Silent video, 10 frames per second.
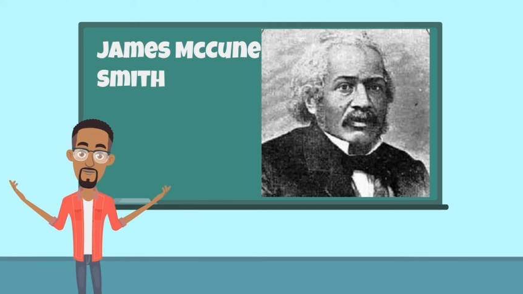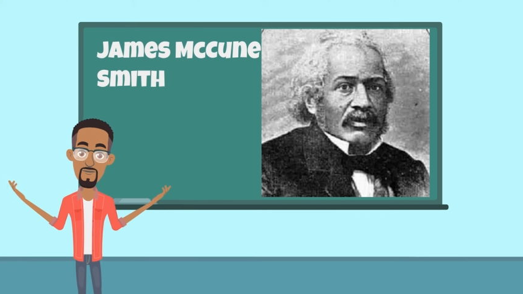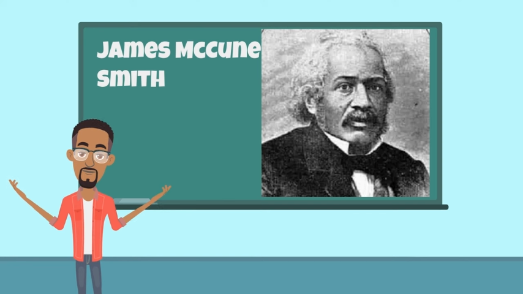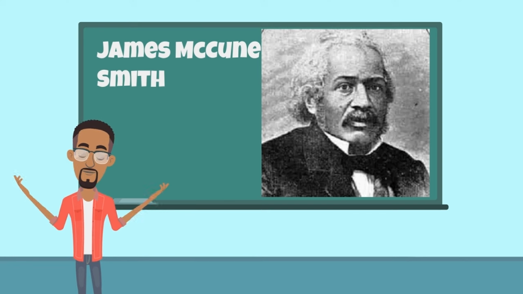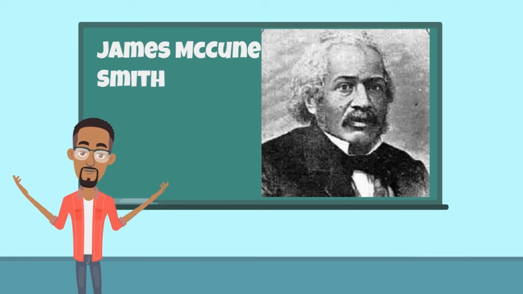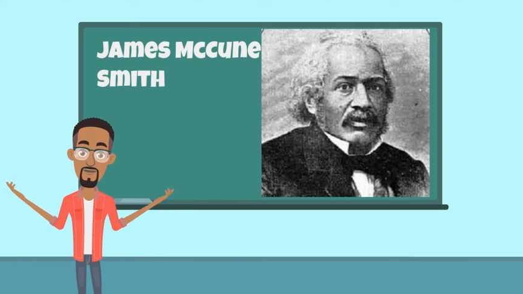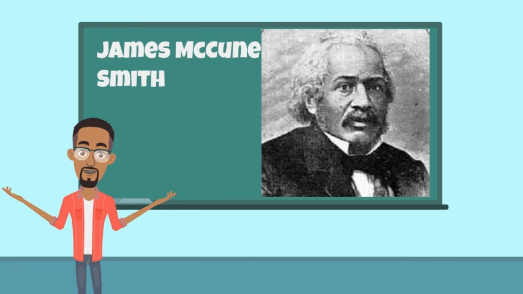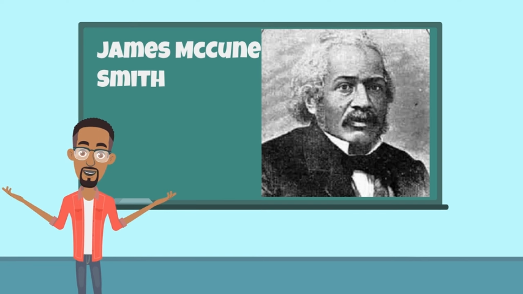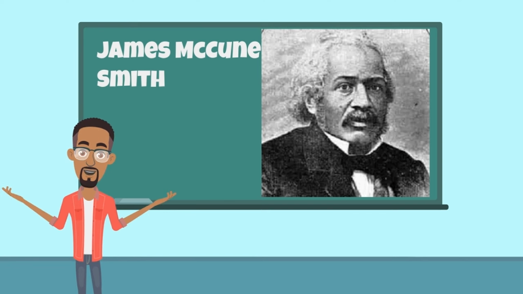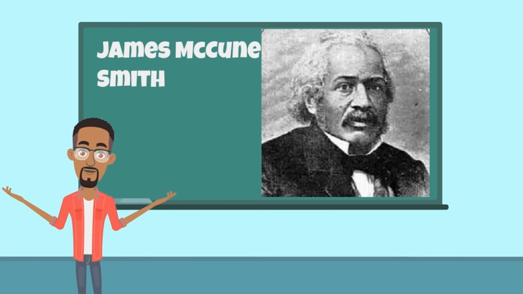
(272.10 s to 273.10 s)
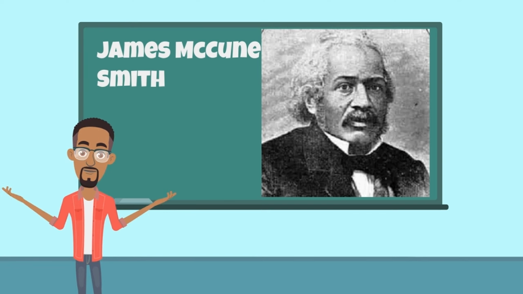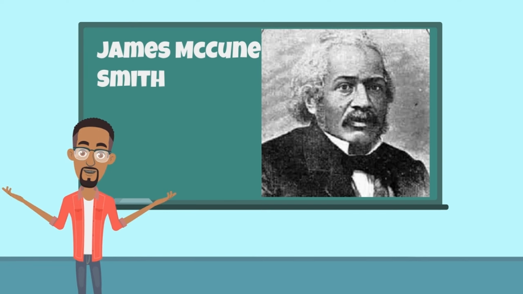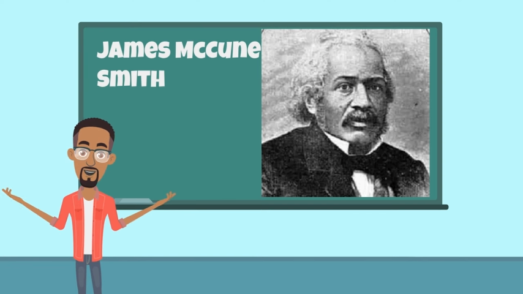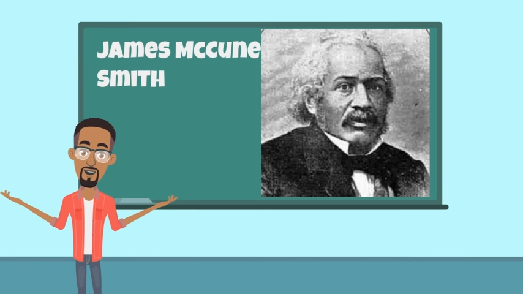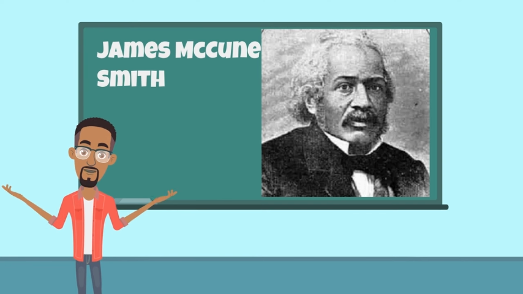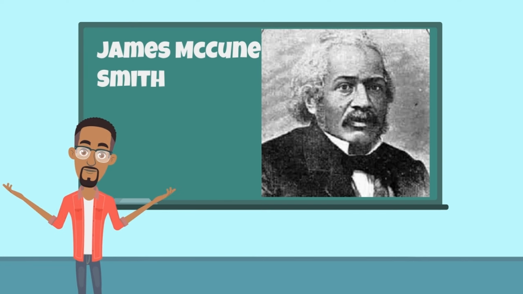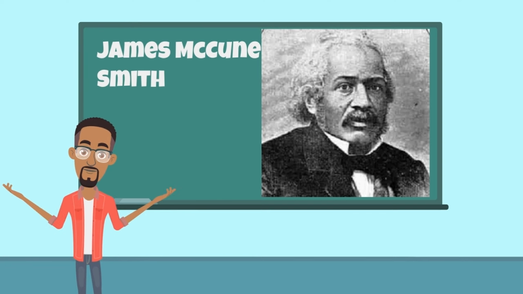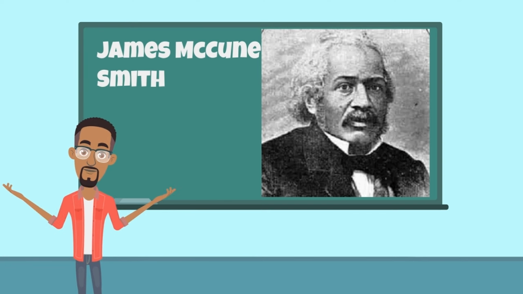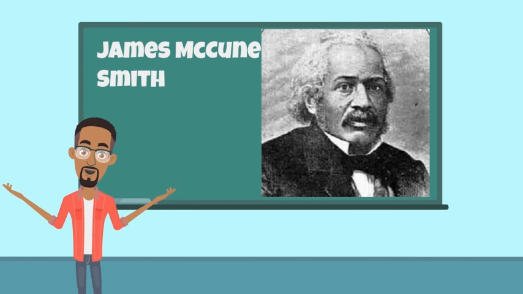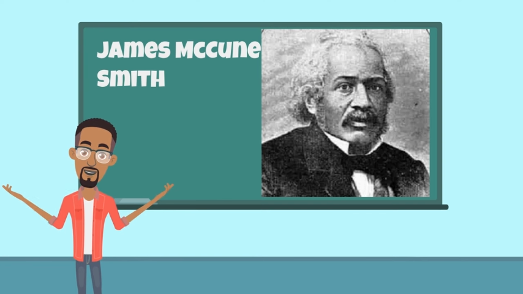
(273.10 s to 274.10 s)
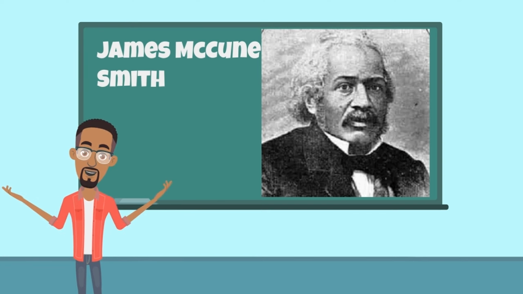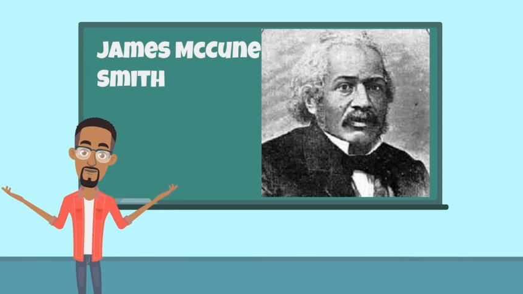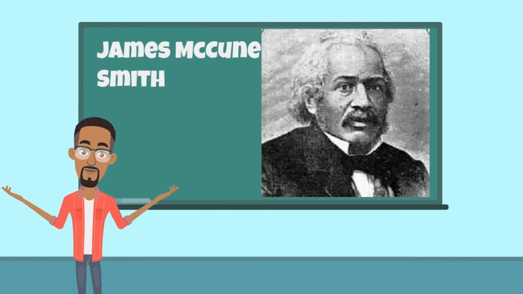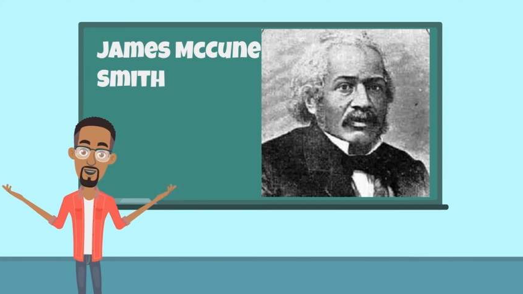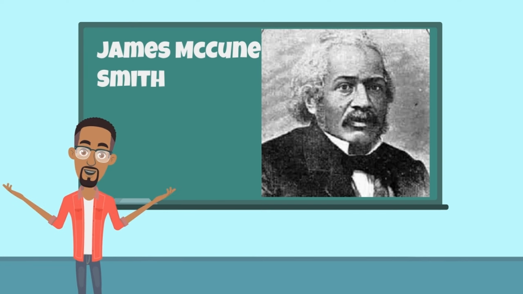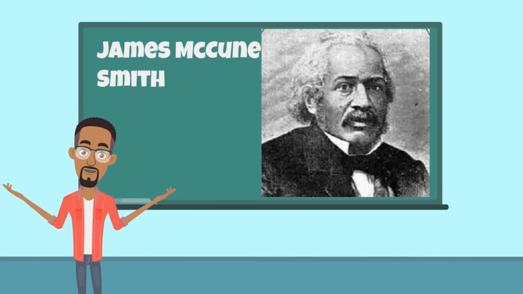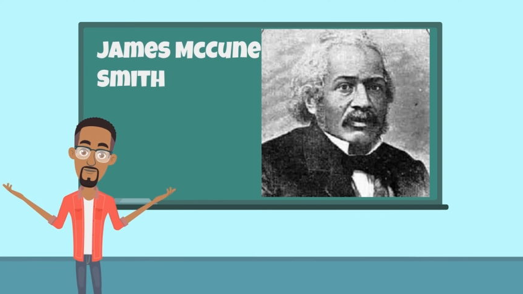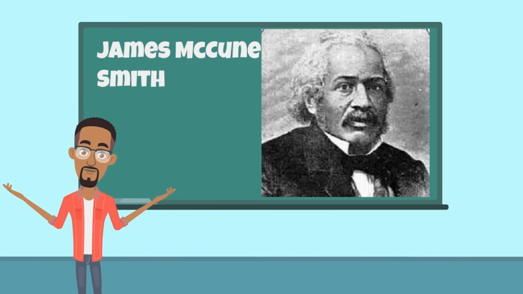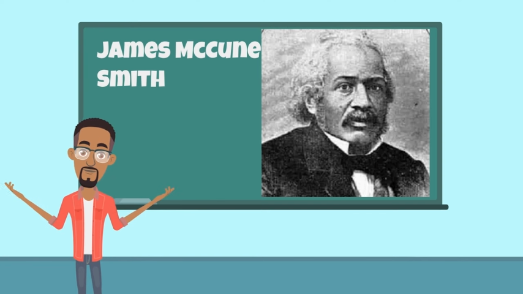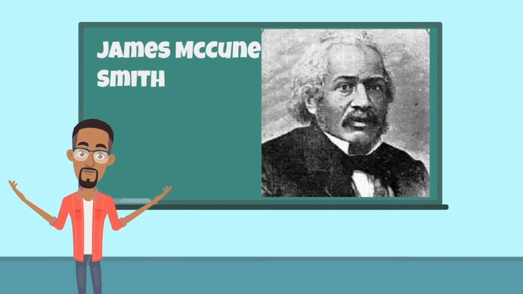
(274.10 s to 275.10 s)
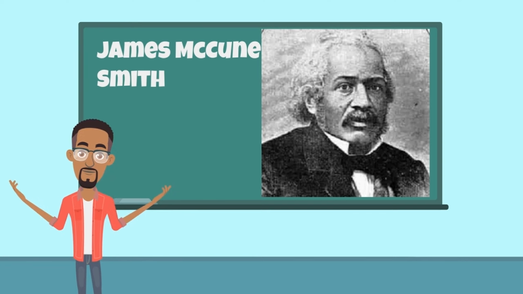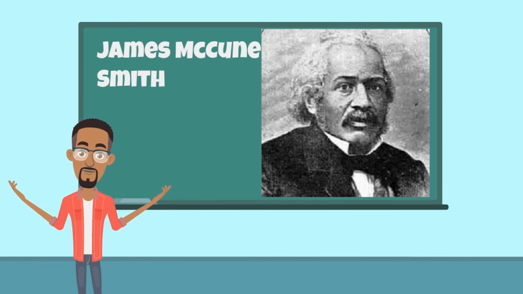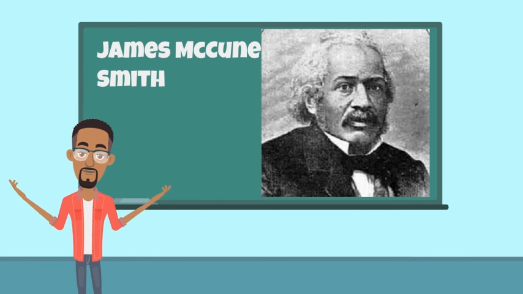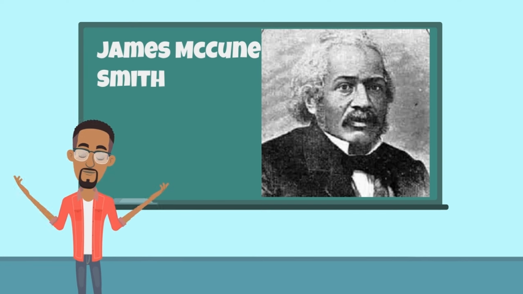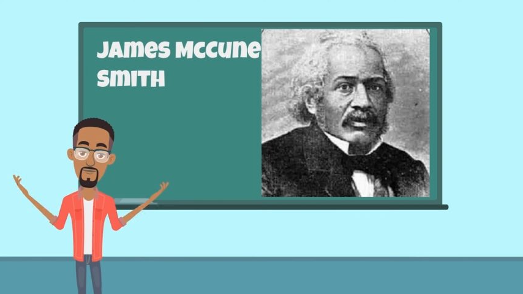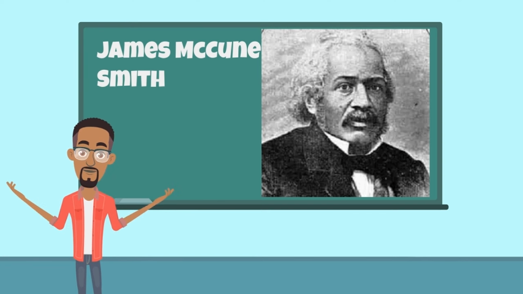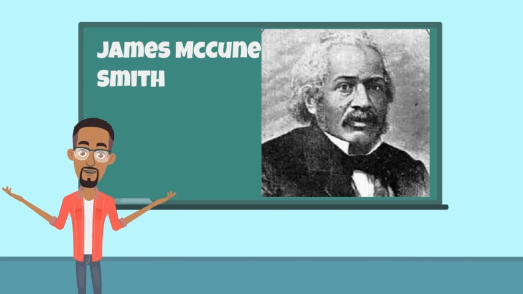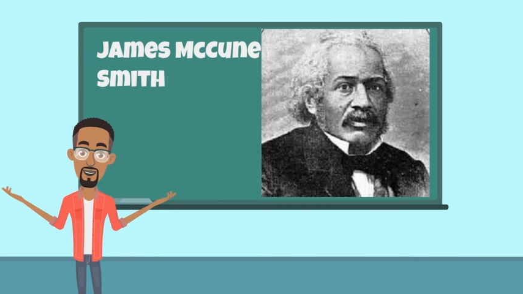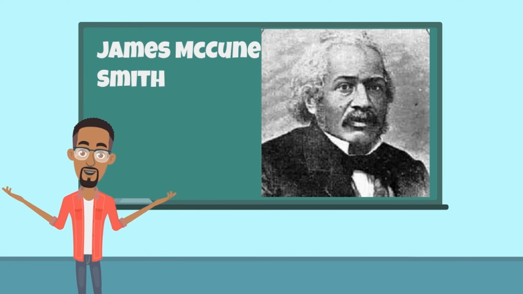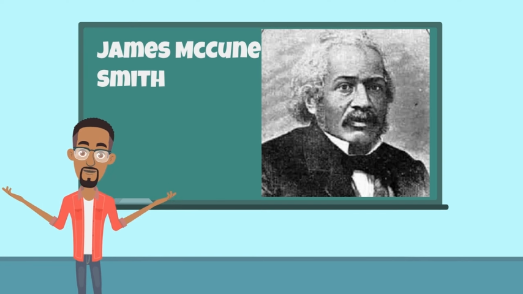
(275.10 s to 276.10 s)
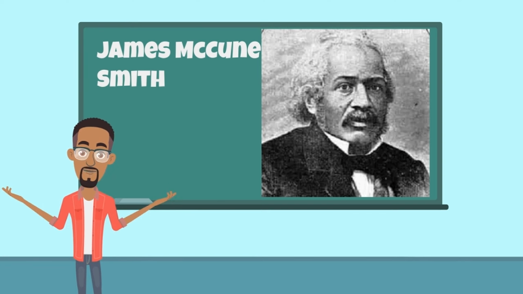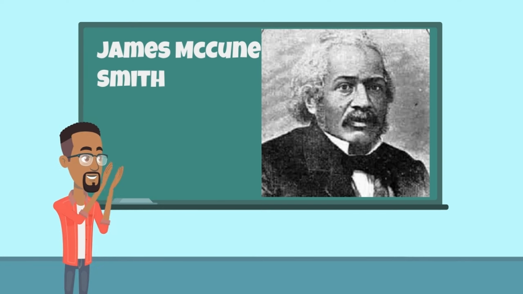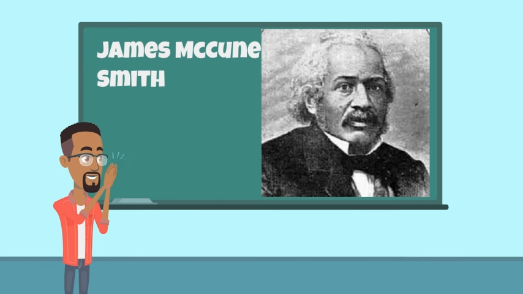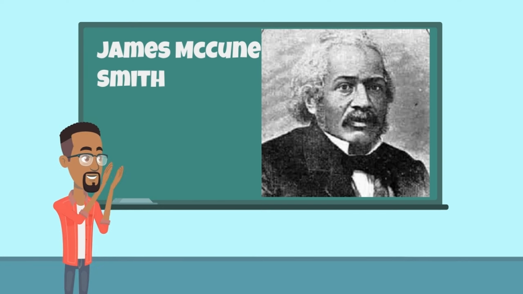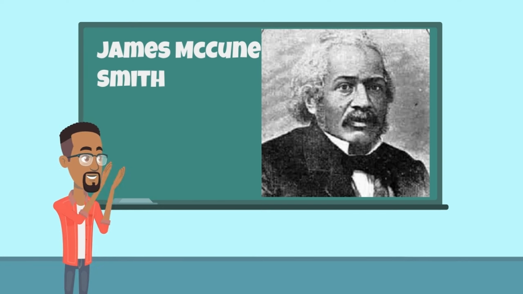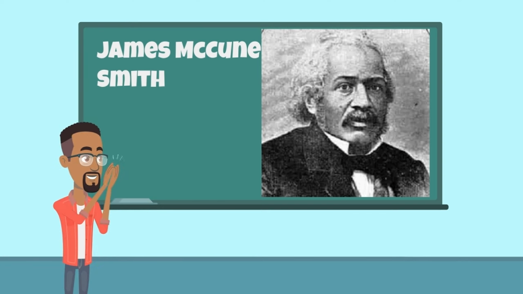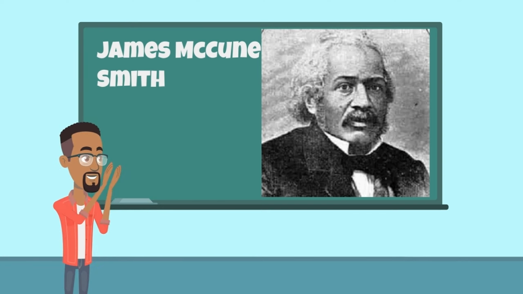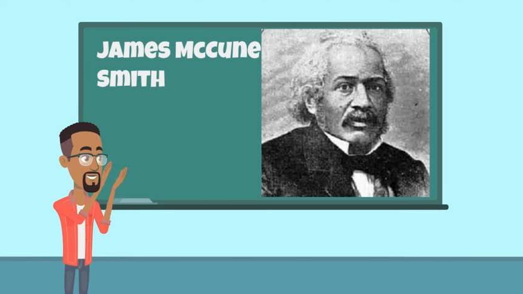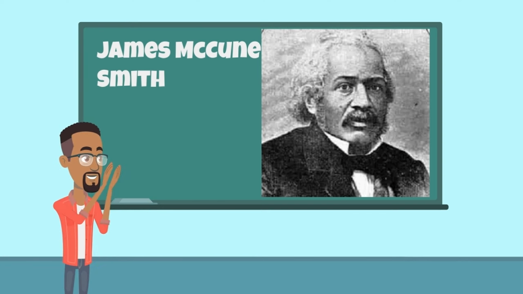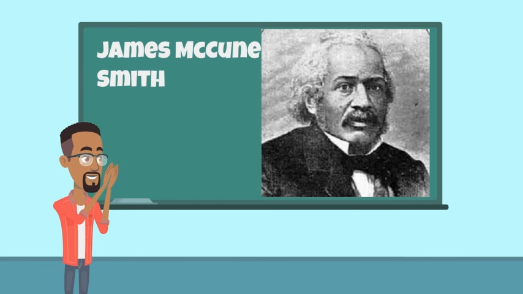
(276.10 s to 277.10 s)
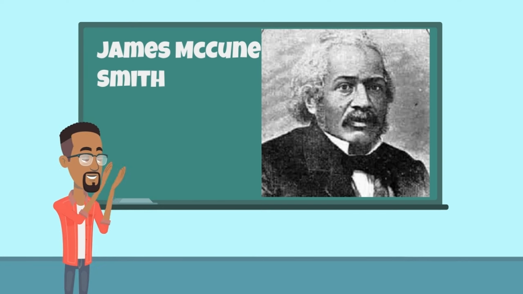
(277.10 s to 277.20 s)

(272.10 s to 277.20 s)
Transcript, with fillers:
Speaker 1: historically neglected figures in antebellum African American history.